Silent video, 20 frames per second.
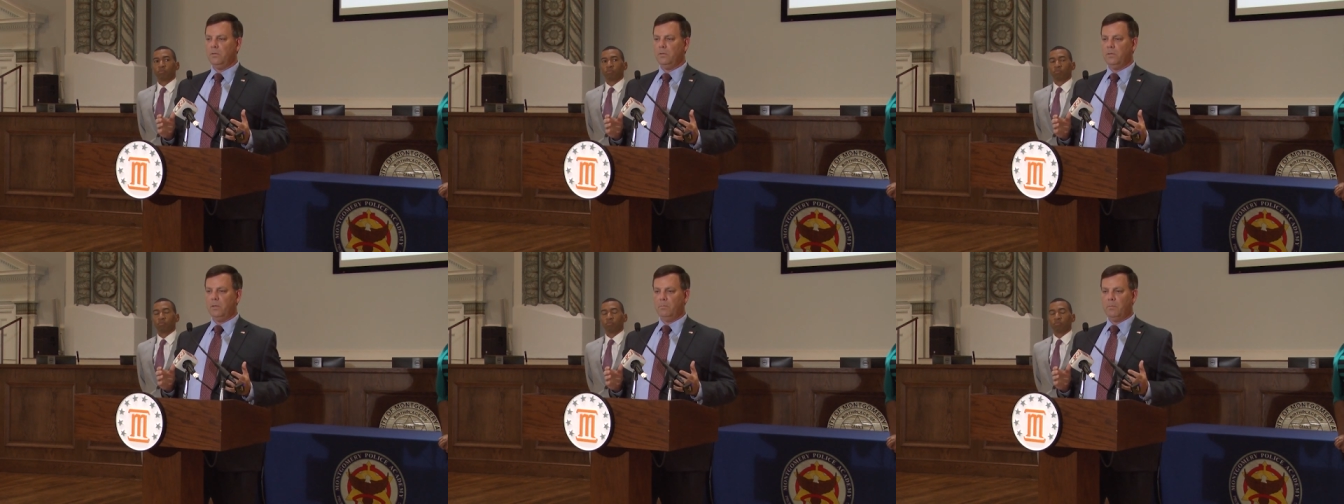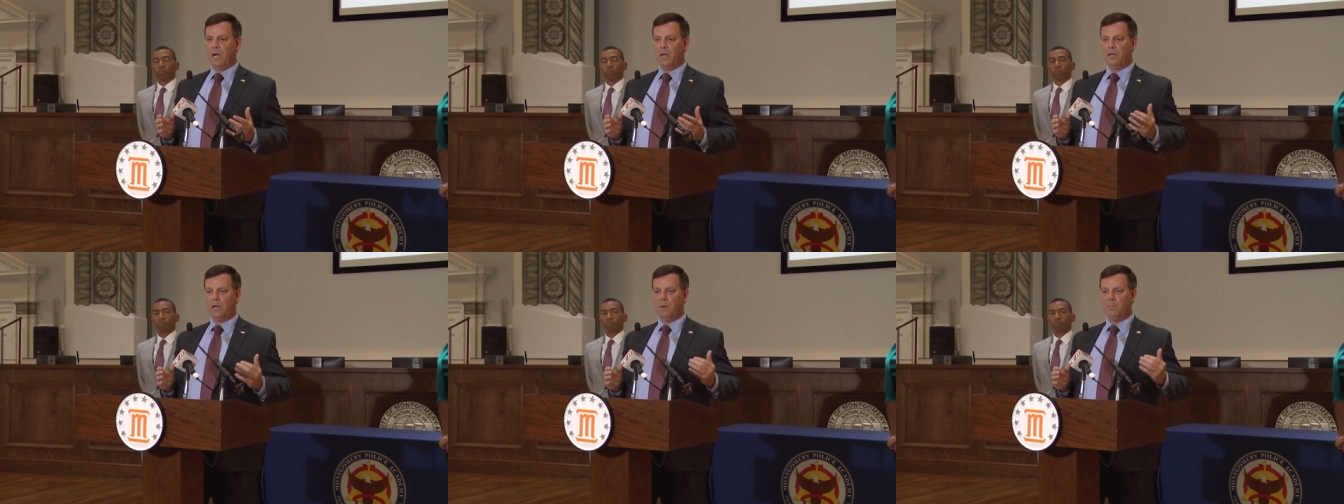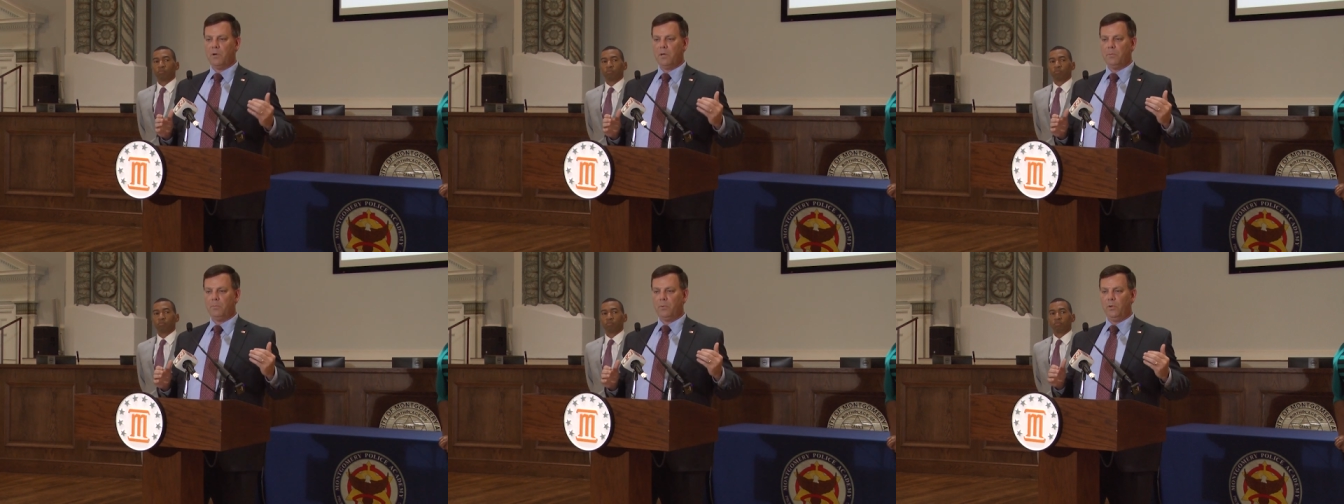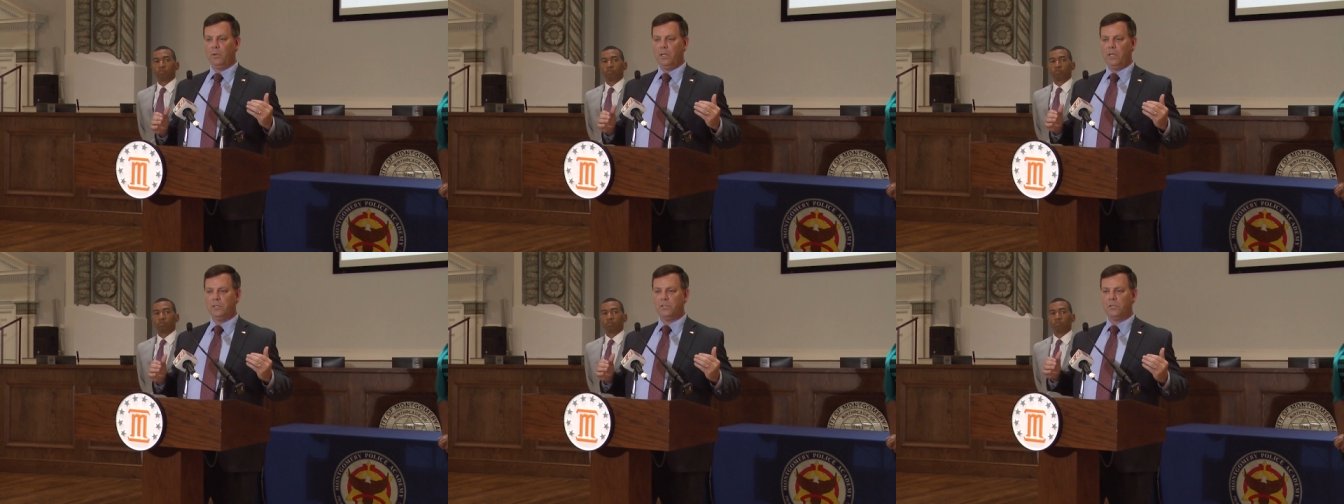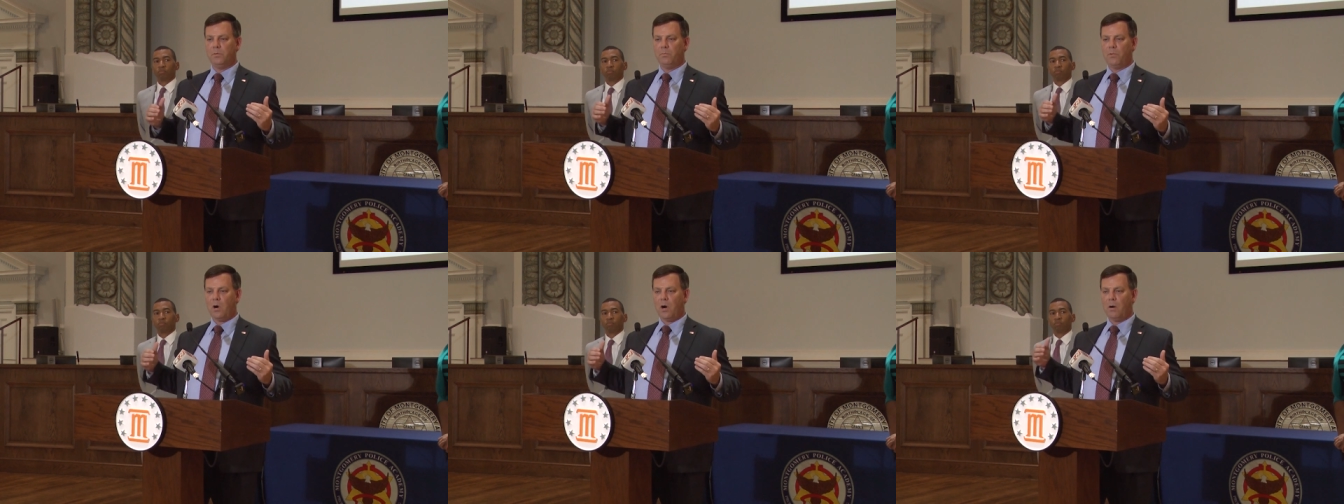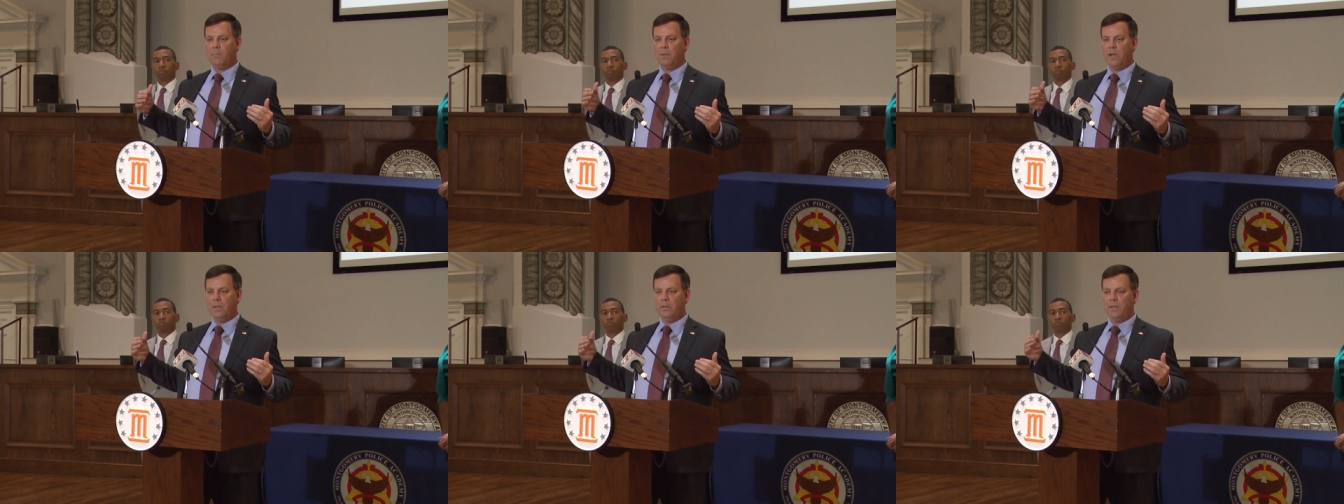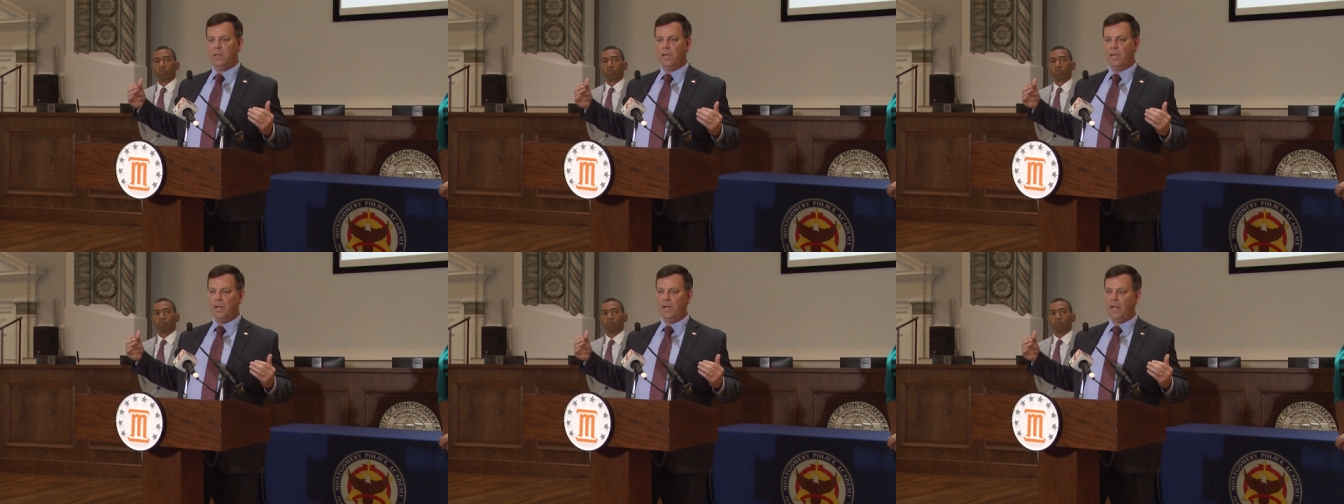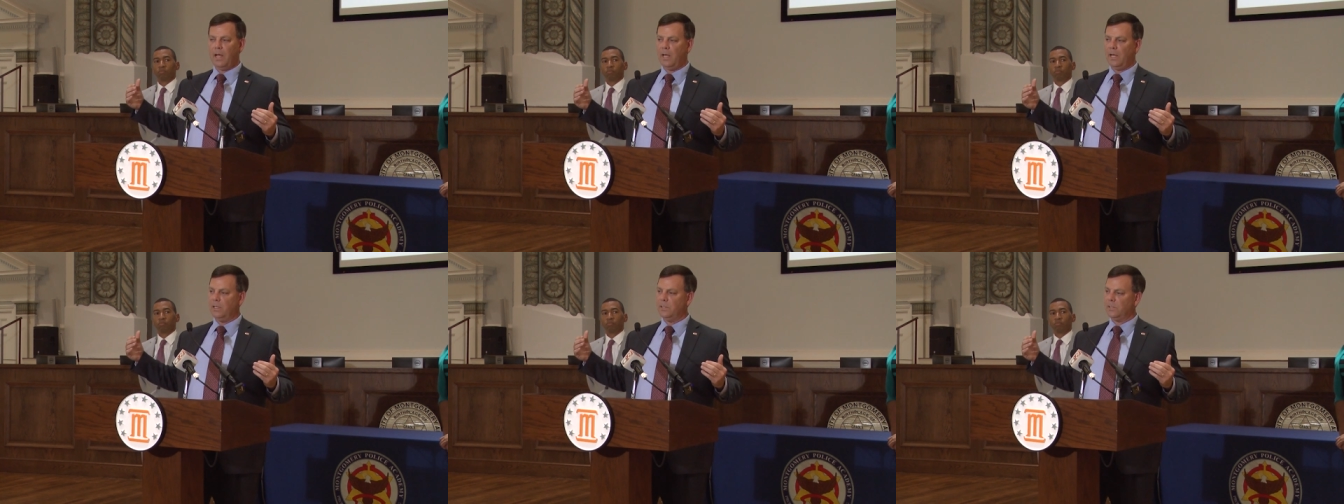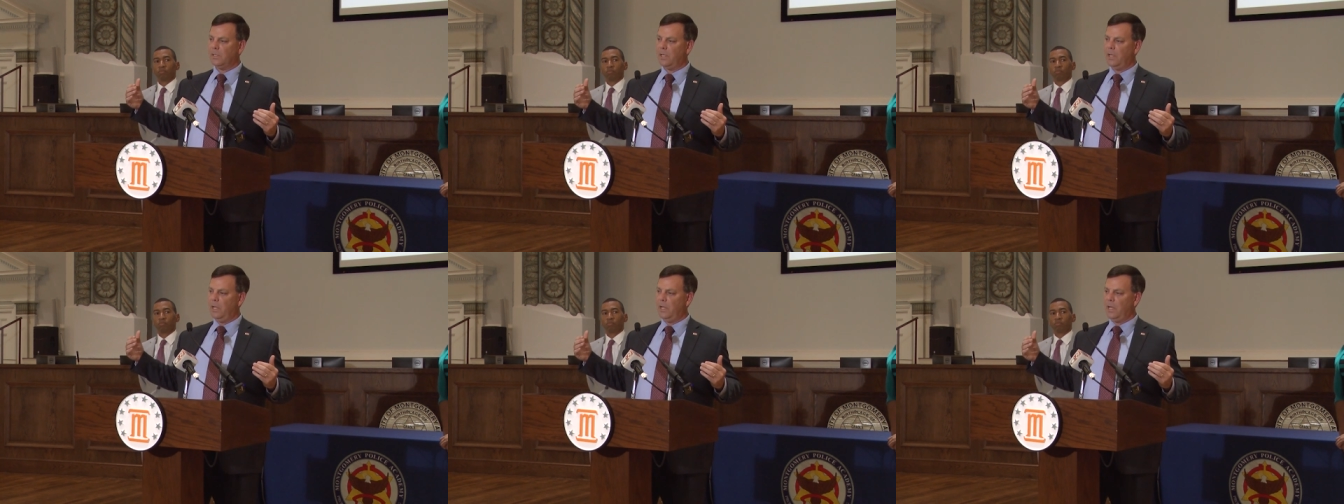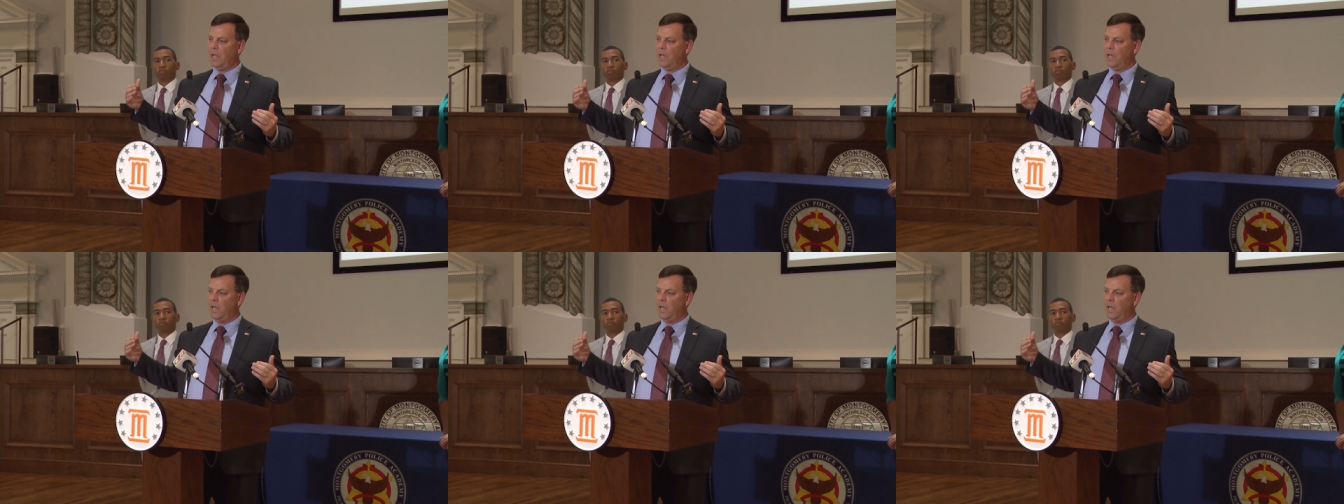the Montgomery Police Department then has a